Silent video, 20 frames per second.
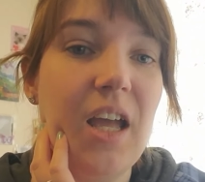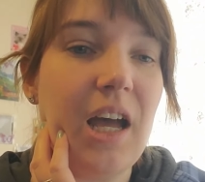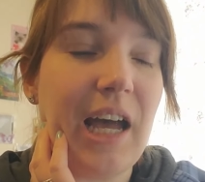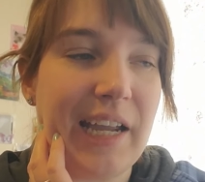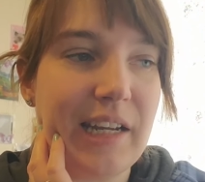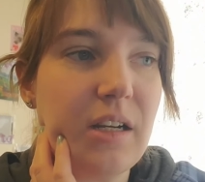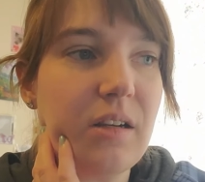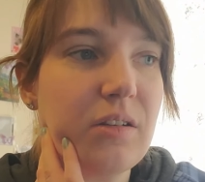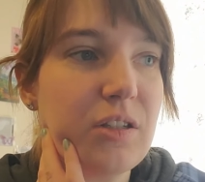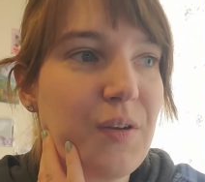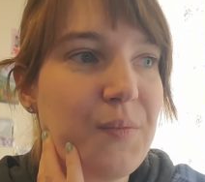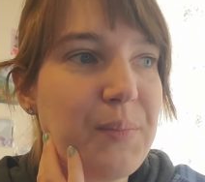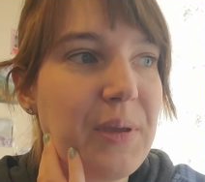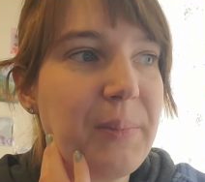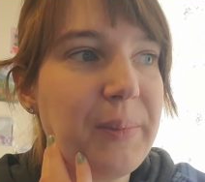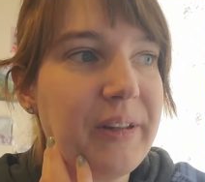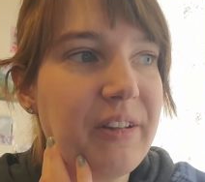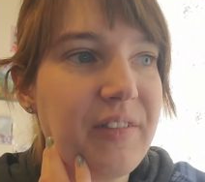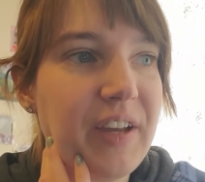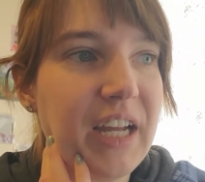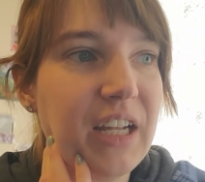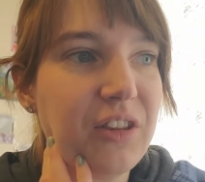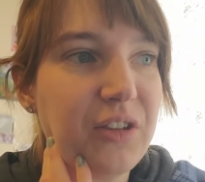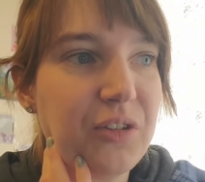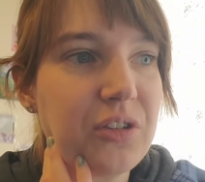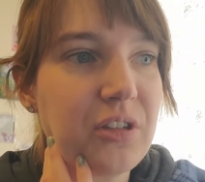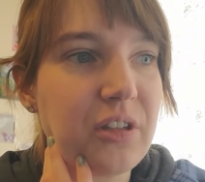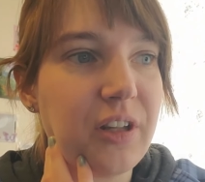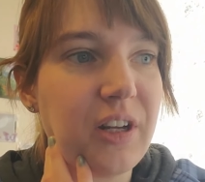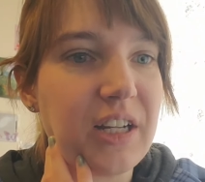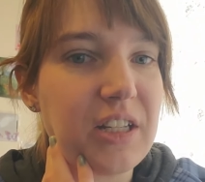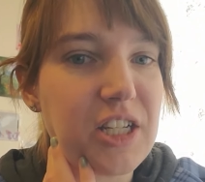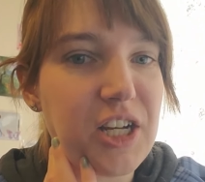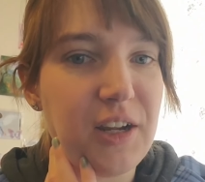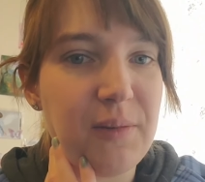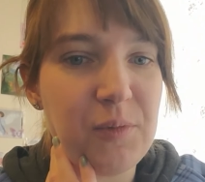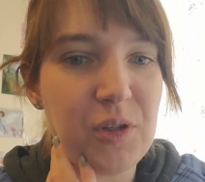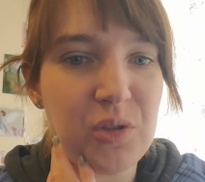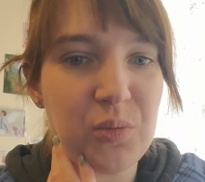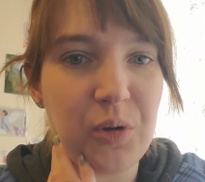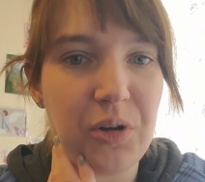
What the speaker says: I know some people have had those thoughts, and I'm just